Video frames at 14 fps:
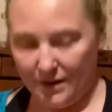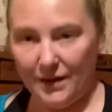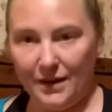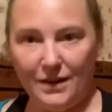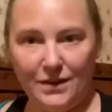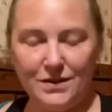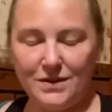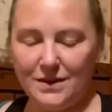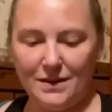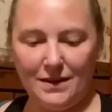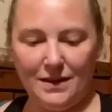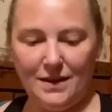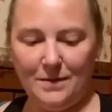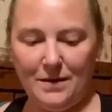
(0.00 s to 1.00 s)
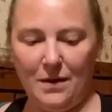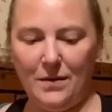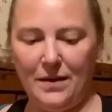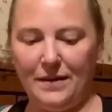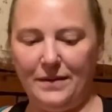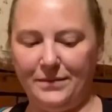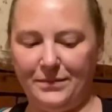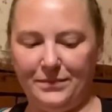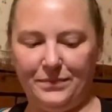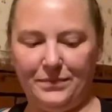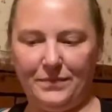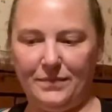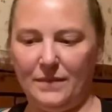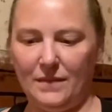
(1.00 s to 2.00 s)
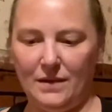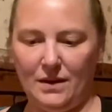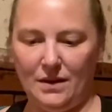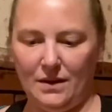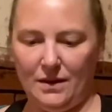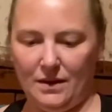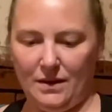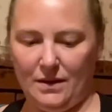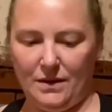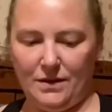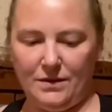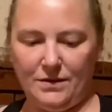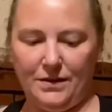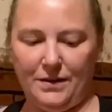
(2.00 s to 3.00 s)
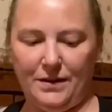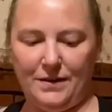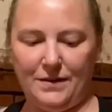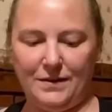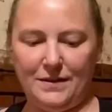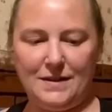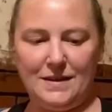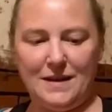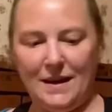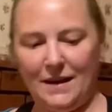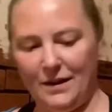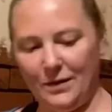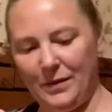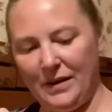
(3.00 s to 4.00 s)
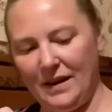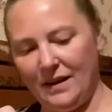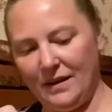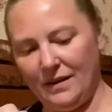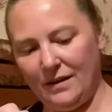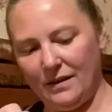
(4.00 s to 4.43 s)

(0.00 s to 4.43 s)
you're just going to keep going. So you're going to take your bean,